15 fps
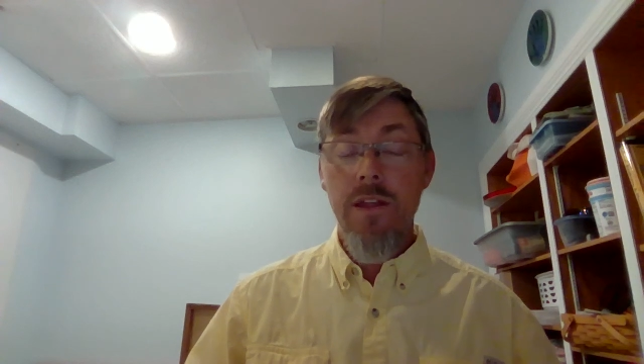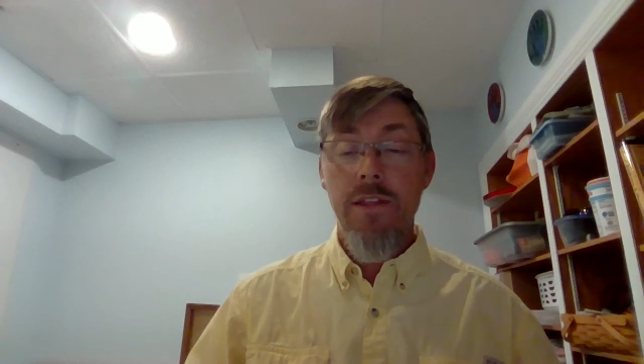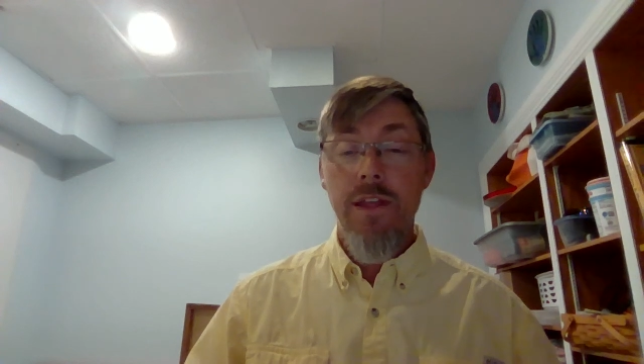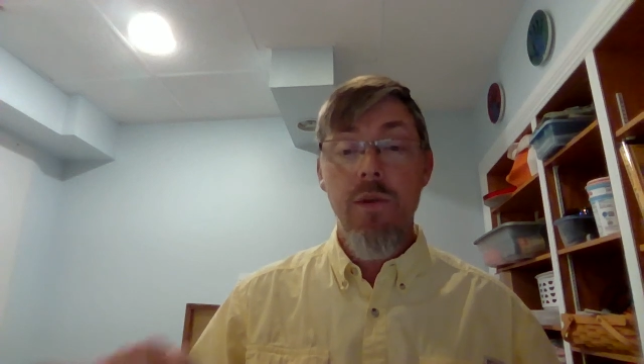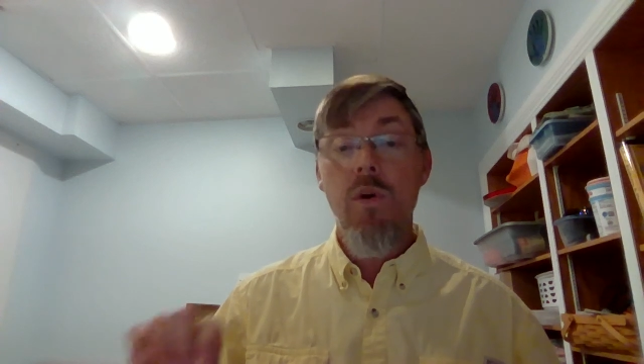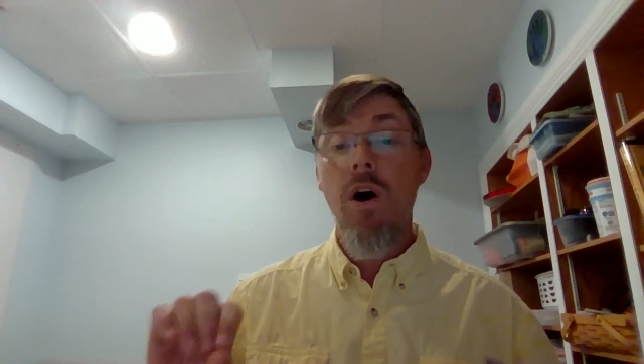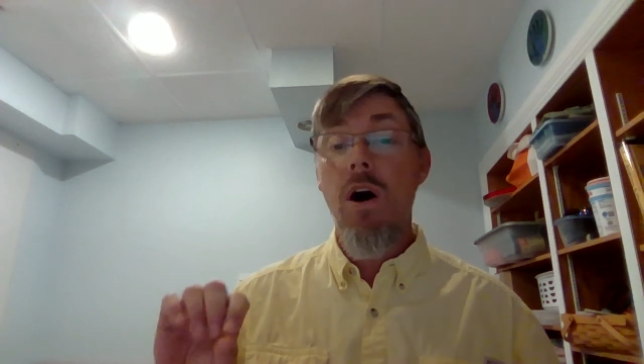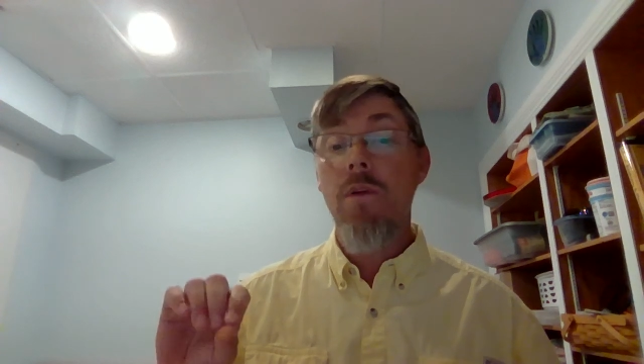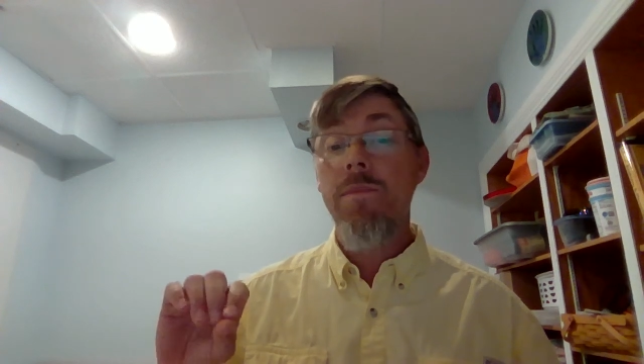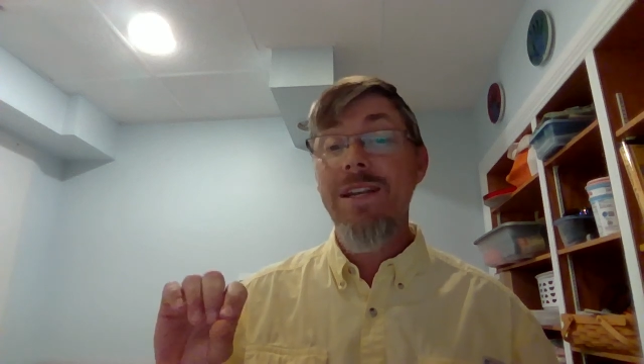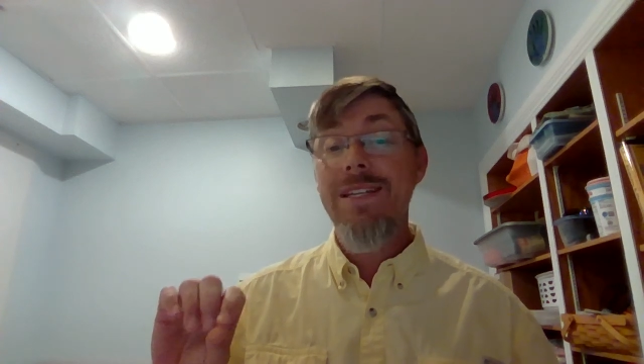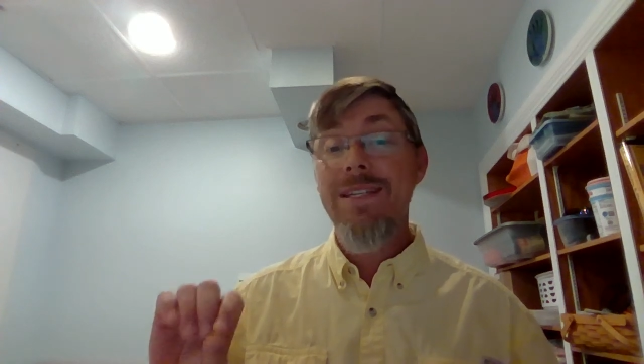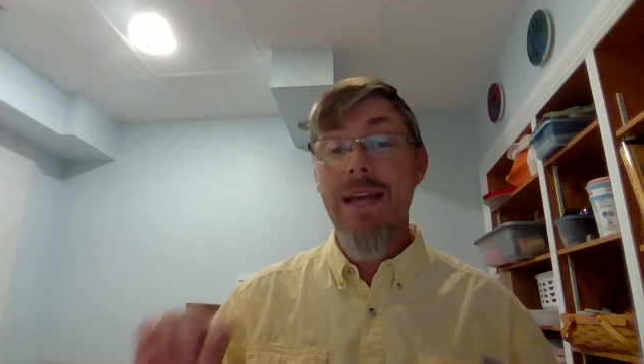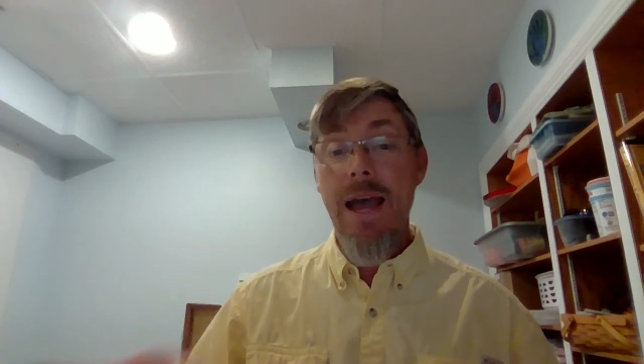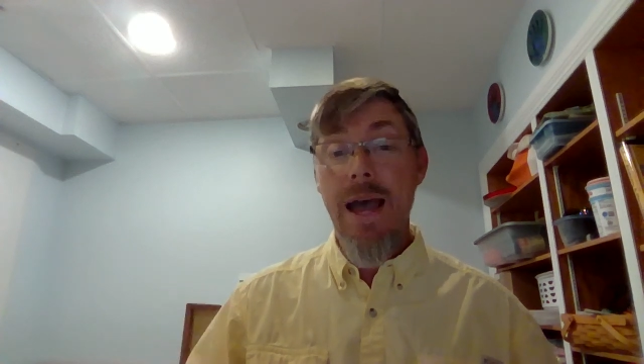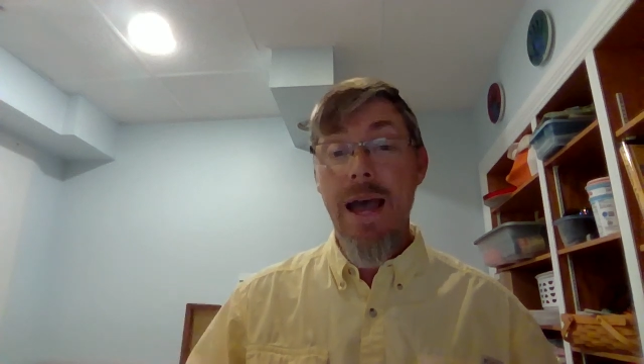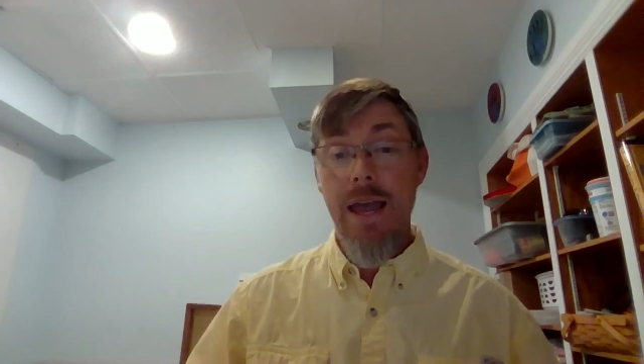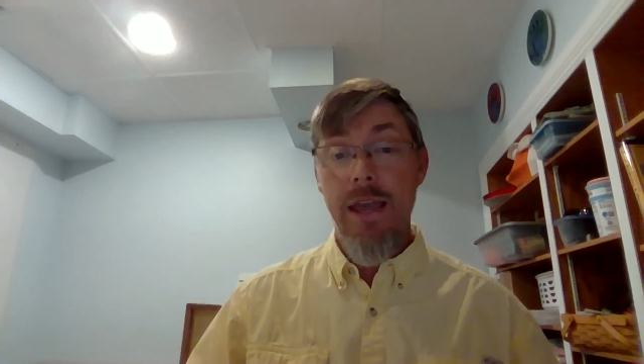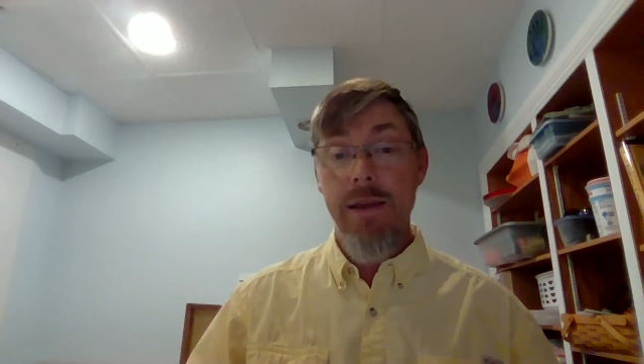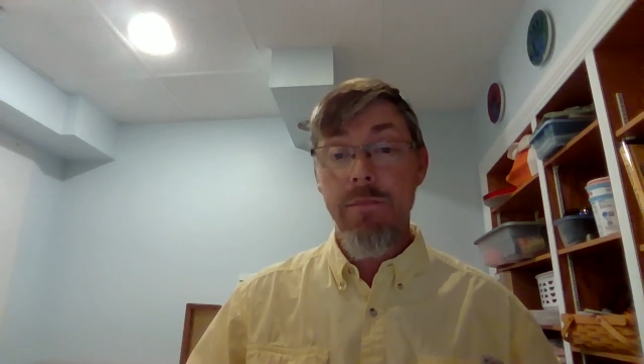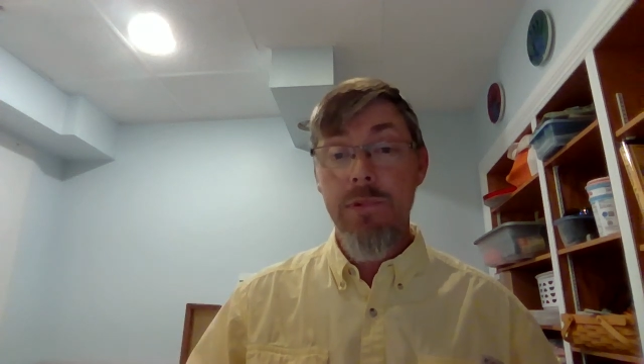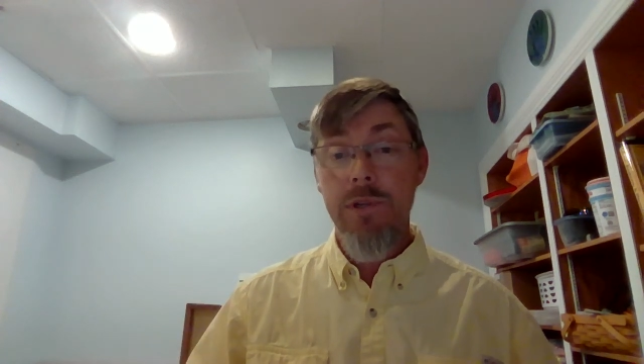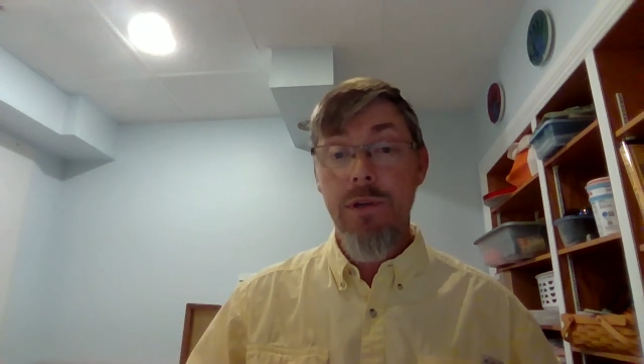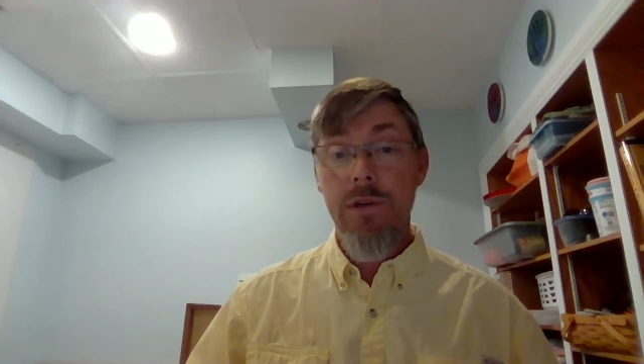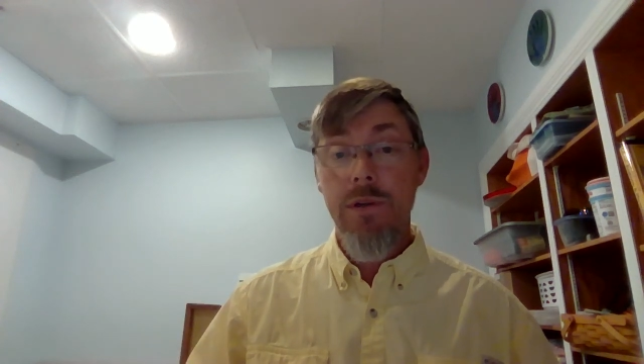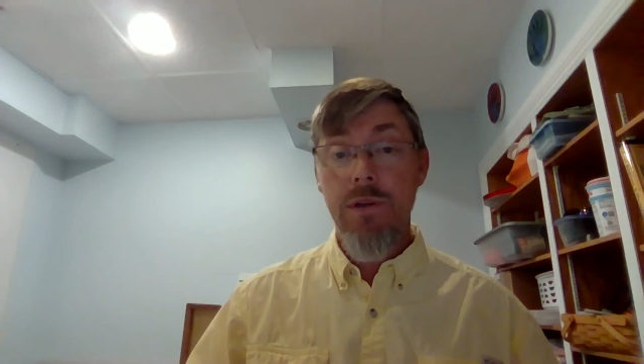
They will all be timed,